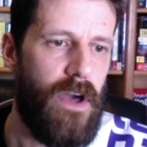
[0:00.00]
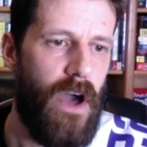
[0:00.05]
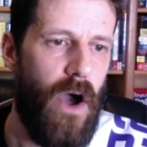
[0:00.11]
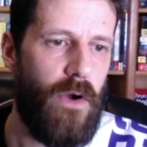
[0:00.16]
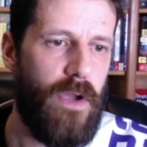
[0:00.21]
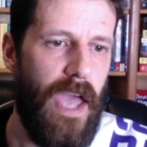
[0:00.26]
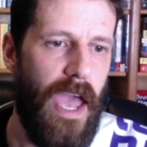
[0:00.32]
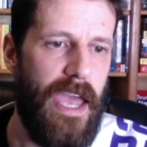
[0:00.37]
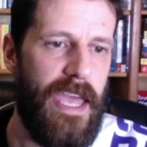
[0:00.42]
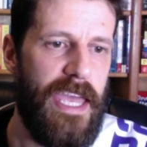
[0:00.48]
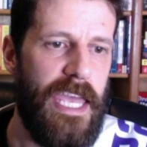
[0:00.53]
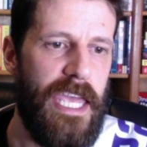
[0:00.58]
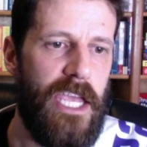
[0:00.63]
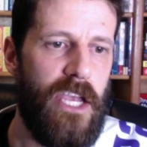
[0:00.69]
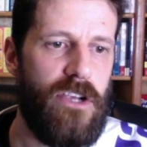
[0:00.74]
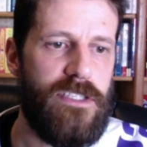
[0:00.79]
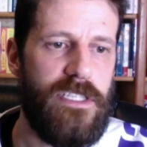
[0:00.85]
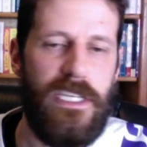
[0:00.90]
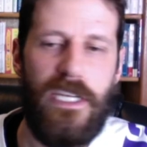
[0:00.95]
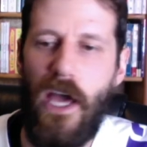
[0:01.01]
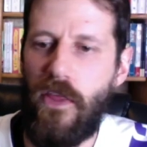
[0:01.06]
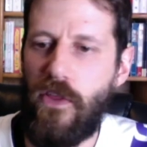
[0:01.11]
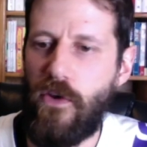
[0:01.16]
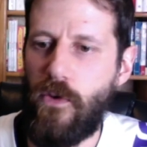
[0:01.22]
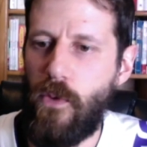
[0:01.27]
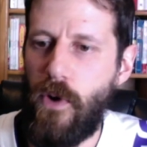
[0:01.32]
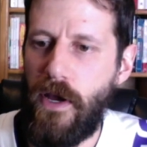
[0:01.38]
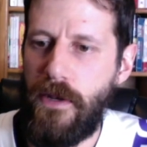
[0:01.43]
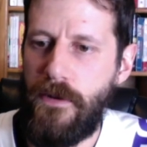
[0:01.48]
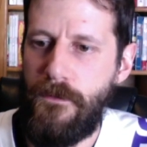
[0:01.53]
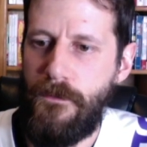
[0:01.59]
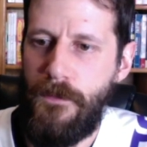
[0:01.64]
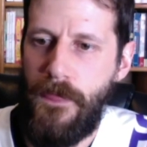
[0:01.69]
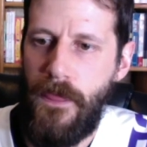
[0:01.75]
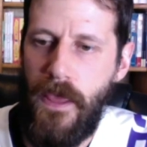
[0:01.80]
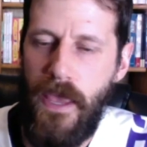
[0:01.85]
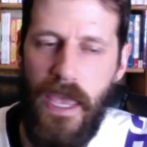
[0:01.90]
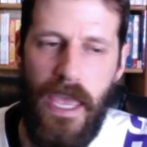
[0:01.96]
Okay, here's another one,
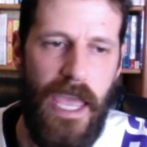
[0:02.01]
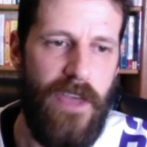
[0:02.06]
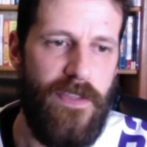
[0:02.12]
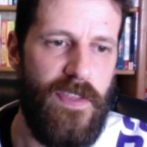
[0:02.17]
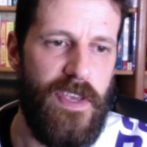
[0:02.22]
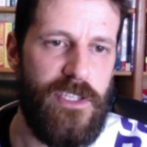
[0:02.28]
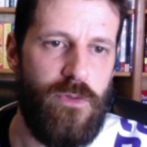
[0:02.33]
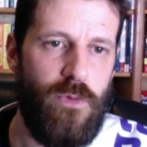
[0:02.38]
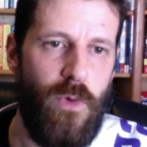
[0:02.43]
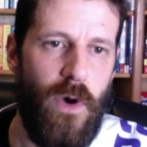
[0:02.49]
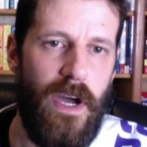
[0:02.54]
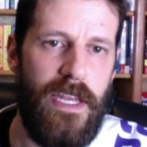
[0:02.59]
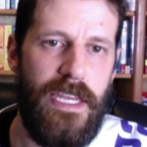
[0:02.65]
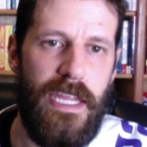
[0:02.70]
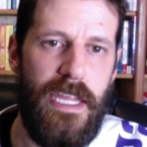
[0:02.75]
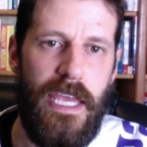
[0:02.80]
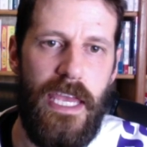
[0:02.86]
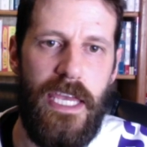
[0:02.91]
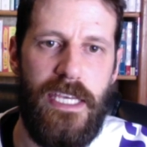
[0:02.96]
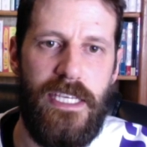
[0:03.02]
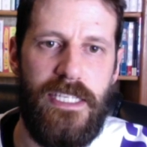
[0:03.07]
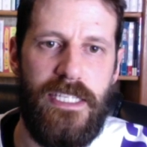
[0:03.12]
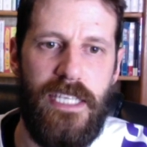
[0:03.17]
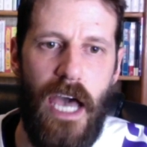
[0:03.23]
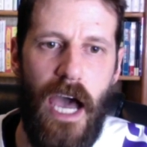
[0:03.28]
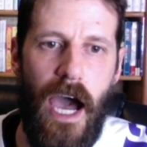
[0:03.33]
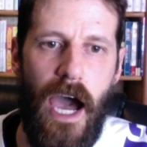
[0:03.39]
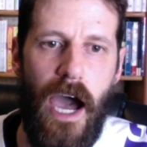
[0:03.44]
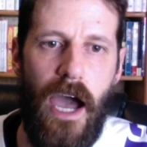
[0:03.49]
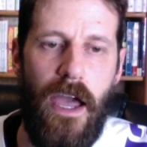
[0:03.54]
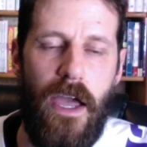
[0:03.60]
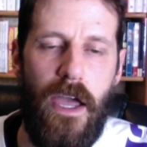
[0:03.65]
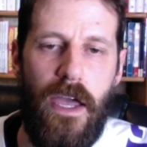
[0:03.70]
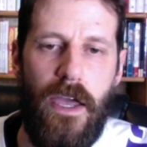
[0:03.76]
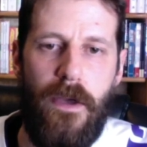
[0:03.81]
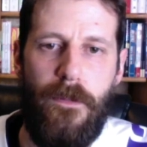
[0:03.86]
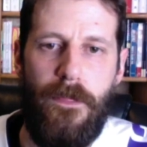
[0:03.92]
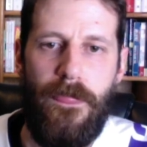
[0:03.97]
and this one is, uh,
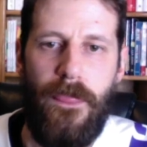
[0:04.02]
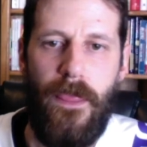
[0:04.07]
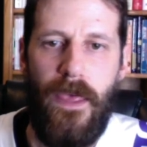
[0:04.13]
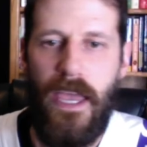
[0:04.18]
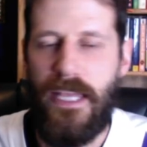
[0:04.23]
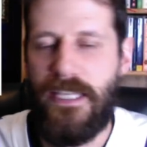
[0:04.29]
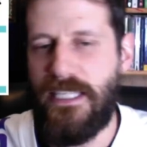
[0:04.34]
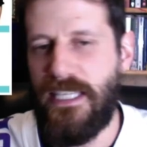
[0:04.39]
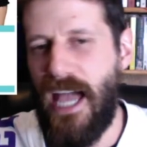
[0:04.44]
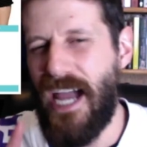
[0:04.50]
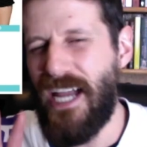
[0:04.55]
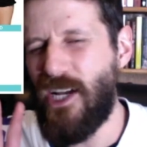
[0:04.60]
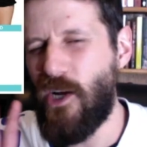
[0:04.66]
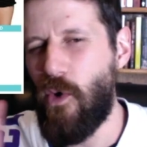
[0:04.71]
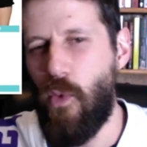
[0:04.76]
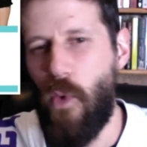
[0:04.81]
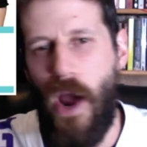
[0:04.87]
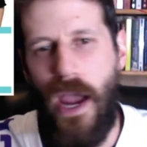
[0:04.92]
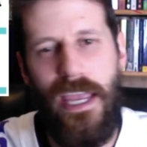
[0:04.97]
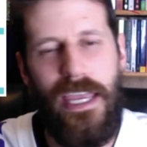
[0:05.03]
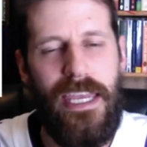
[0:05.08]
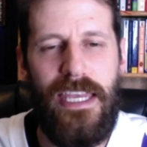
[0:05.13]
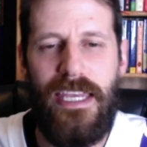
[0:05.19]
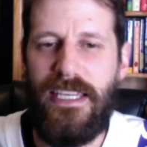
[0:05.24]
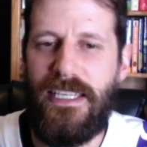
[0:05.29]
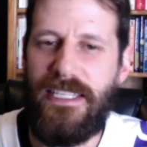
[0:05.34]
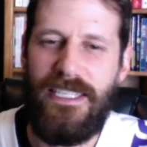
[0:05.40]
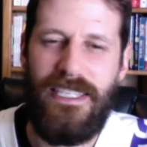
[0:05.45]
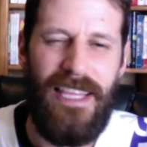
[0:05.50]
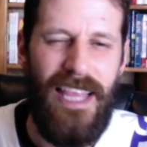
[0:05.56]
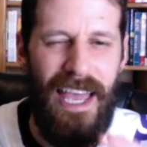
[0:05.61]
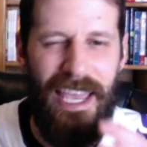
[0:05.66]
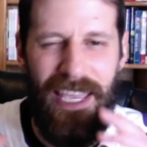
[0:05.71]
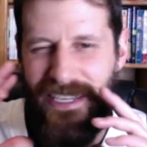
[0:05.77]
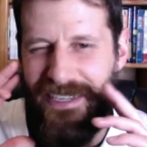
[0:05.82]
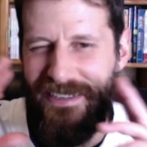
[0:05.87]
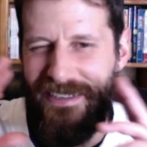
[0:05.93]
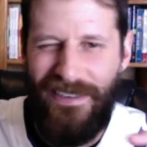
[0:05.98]
it's not quite as
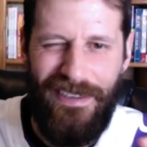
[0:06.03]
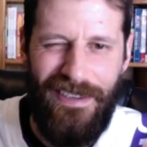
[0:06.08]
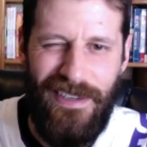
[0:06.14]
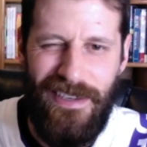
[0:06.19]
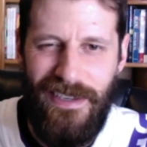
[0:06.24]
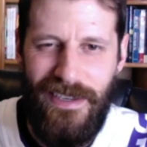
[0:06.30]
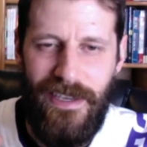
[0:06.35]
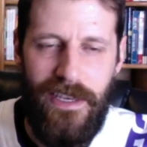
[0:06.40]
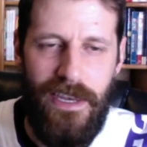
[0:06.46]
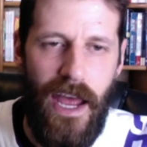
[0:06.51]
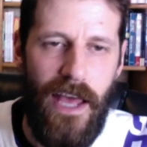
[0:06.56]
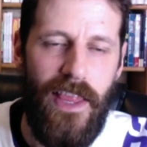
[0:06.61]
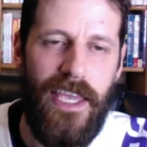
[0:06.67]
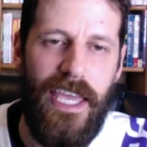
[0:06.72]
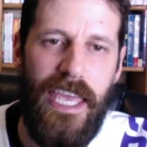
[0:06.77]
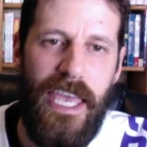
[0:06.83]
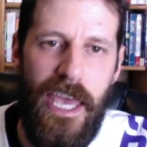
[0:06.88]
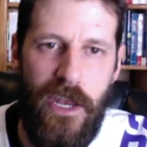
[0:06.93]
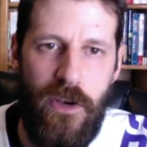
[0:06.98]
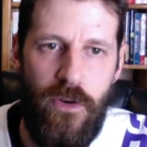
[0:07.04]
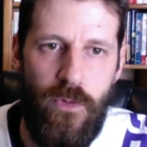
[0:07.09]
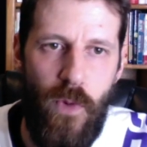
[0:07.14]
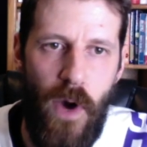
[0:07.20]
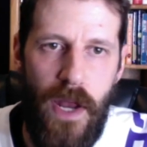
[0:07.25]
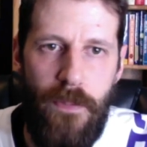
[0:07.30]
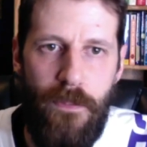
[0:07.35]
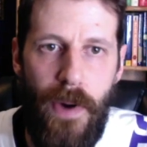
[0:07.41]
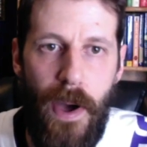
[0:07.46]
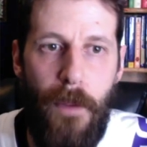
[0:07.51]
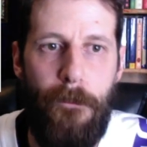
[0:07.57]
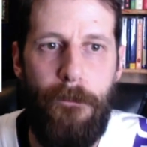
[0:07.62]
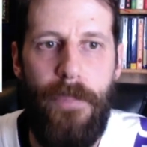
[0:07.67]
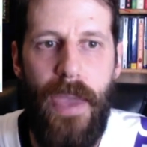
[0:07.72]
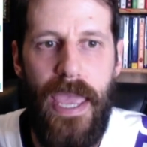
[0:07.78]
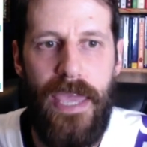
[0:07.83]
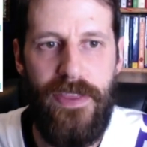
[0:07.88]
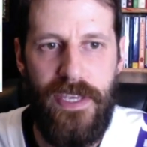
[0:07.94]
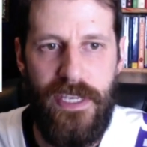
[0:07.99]
like, not like a hidden one, but
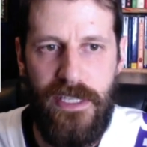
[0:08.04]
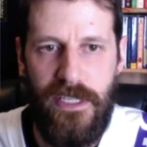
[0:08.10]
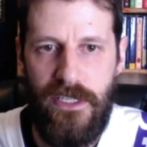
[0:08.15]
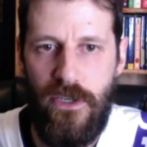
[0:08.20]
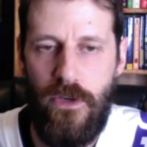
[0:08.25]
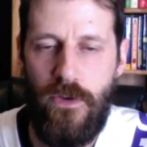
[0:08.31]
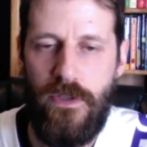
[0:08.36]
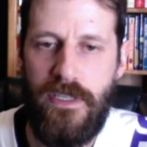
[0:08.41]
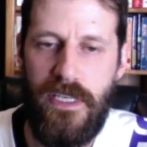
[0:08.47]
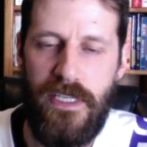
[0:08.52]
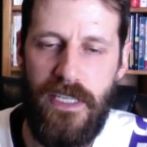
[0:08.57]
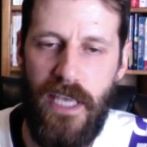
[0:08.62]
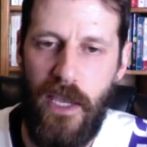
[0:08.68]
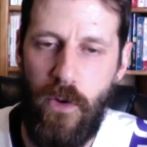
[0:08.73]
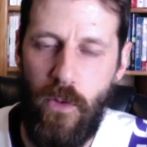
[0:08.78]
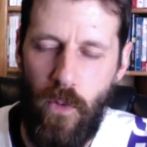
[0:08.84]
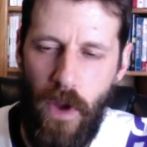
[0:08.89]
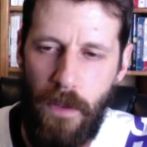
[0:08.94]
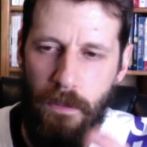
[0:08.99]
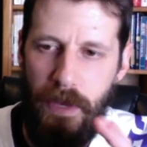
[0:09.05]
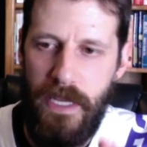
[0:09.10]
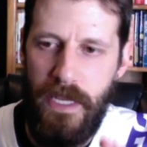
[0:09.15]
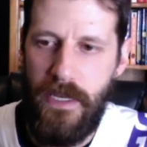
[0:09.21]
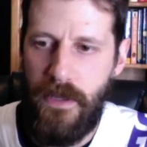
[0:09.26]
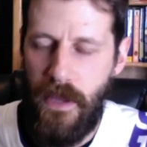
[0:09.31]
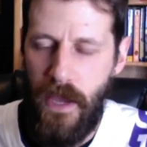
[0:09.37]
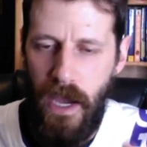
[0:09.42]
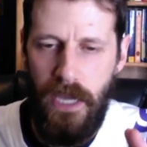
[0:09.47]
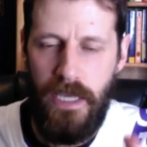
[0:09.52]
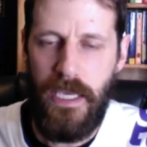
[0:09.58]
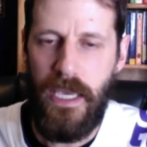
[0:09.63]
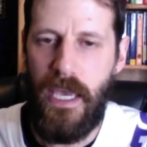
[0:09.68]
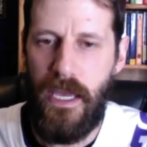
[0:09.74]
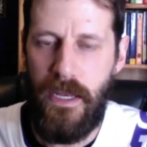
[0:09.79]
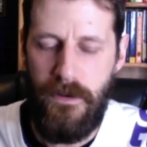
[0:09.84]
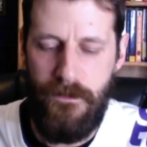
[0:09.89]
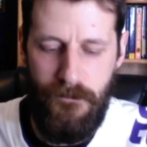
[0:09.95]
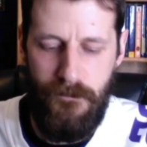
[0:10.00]
bathing suits is like women,
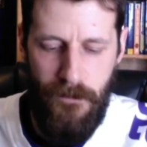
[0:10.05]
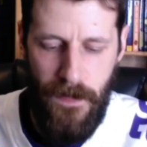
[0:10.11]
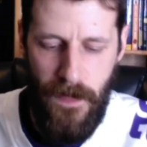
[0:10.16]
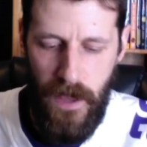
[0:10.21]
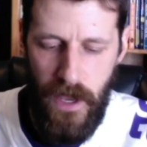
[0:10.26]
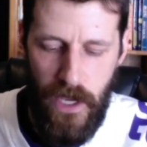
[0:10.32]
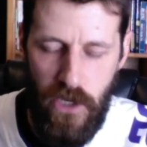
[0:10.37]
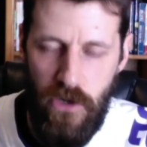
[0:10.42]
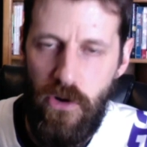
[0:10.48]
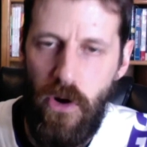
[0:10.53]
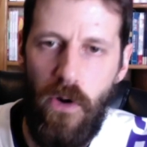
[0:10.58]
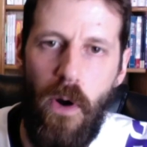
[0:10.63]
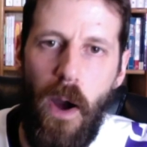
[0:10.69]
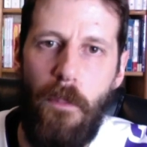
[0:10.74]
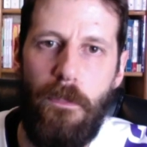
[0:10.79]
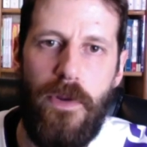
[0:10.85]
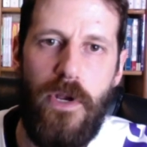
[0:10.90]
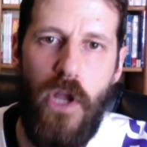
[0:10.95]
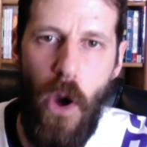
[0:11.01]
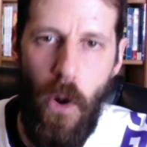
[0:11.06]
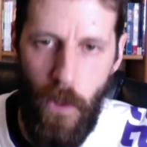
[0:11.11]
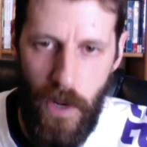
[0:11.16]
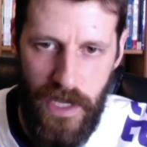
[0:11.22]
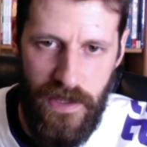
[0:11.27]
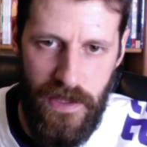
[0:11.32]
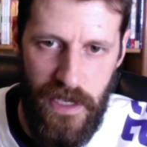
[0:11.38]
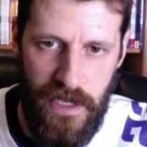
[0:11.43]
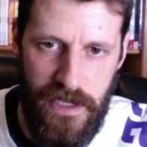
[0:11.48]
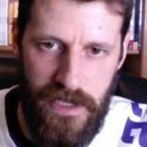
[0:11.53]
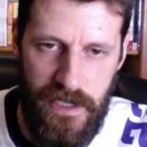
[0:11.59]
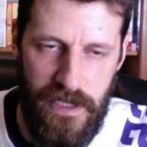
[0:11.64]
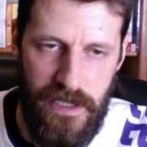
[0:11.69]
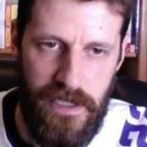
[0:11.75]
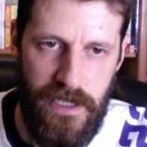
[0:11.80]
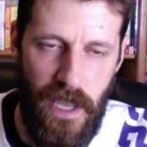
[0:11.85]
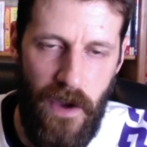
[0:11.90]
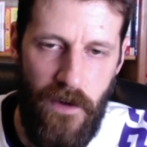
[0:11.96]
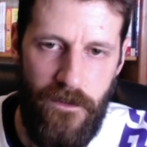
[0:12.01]
again, grow up knowing this
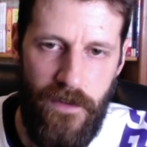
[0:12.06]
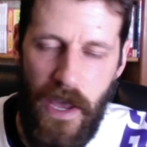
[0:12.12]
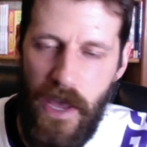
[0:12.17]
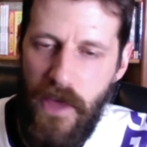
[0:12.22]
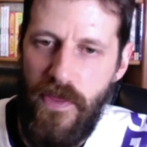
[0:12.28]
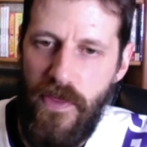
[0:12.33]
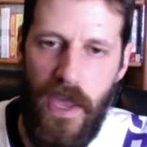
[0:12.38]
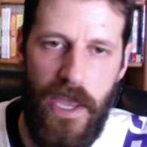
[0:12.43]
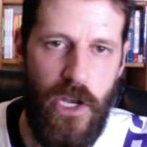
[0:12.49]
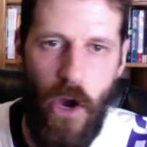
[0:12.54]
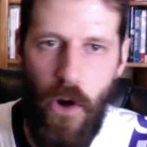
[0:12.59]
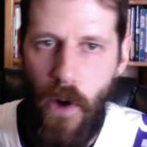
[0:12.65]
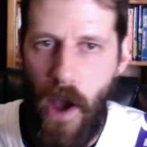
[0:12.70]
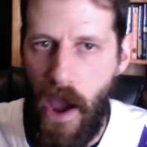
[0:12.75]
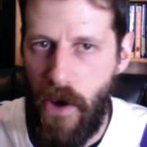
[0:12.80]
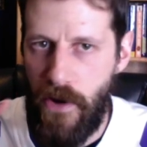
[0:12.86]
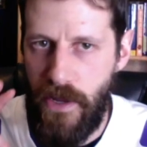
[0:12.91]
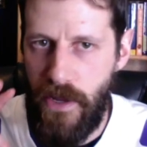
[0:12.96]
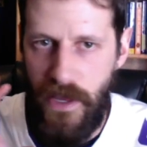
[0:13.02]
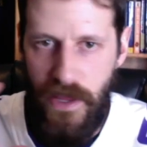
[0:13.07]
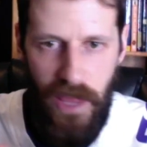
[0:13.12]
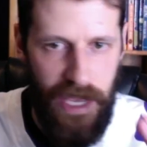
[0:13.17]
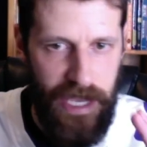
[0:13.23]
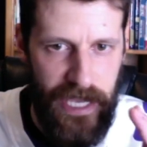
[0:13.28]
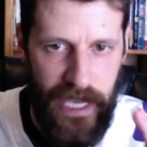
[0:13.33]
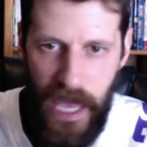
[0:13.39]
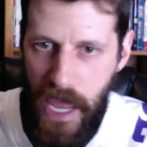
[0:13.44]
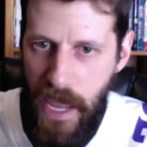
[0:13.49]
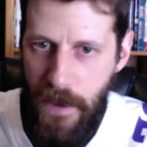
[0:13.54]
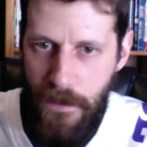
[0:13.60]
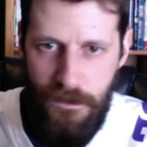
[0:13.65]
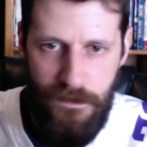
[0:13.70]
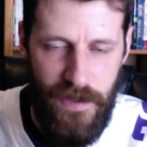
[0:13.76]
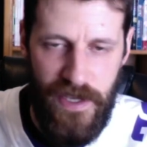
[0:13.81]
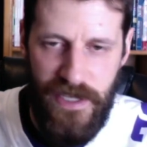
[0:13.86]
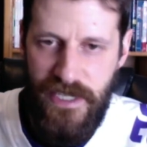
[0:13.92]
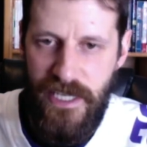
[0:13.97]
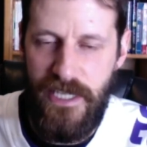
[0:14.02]
stuff. They know how to like
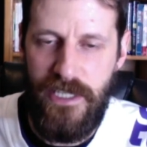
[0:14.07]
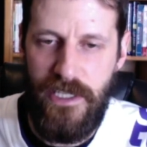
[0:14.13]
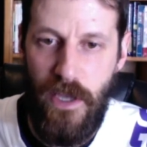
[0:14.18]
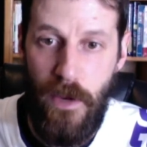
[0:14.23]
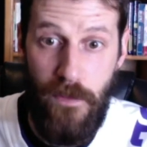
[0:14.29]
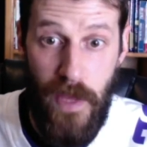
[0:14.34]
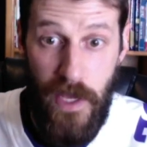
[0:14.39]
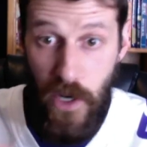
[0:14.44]
game the system.